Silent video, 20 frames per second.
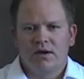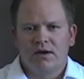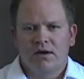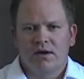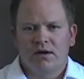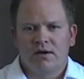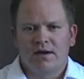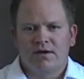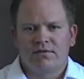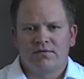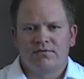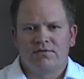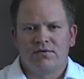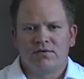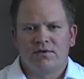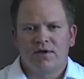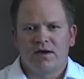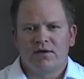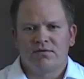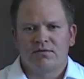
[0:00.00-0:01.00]
As of
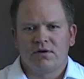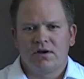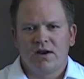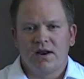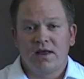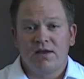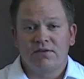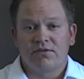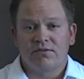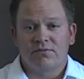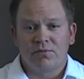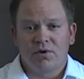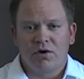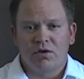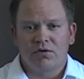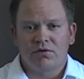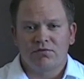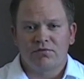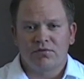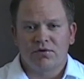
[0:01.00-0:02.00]
2008,
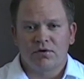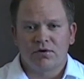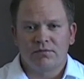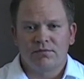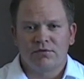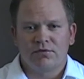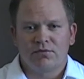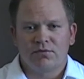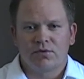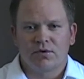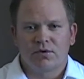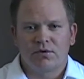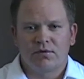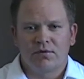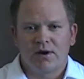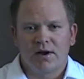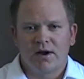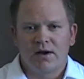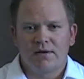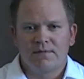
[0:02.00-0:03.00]
smaller firms
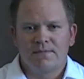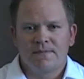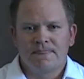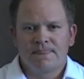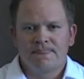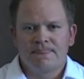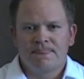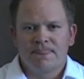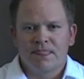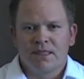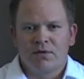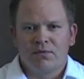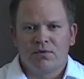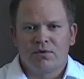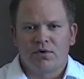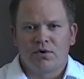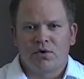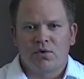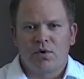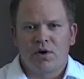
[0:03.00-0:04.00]
were
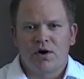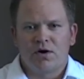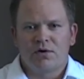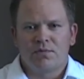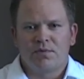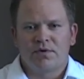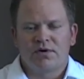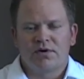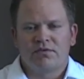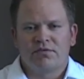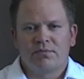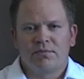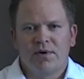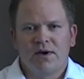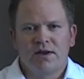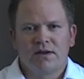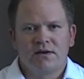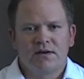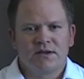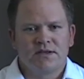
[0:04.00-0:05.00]
required to
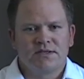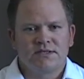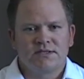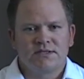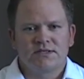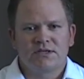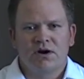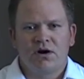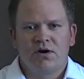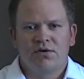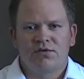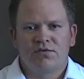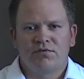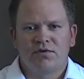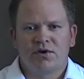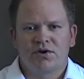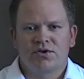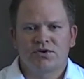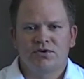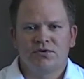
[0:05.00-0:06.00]
participate in this. It's
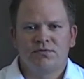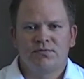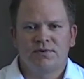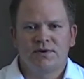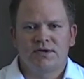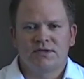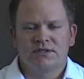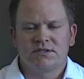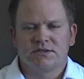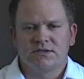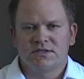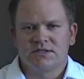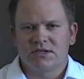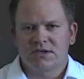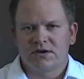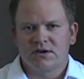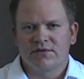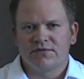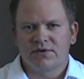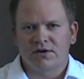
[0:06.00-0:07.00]
controversial because of the
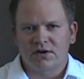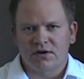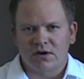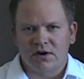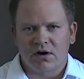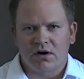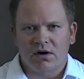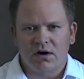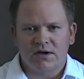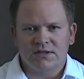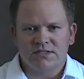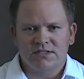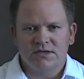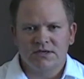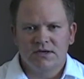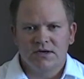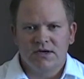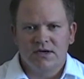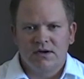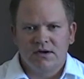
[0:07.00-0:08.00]
significant cost
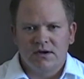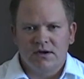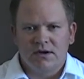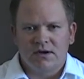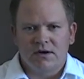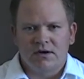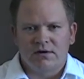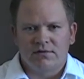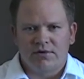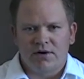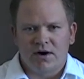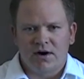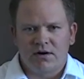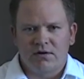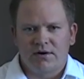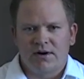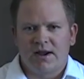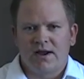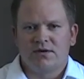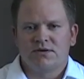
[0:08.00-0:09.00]
of
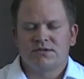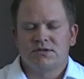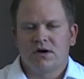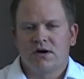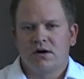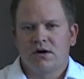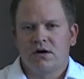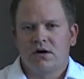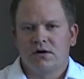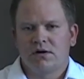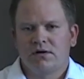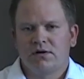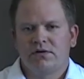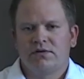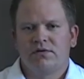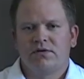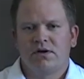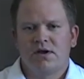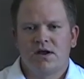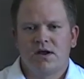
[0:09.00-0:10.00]
hiring outside
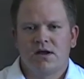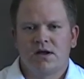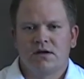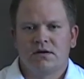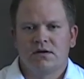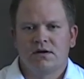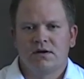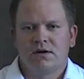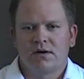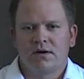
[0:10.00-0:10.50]
auditors and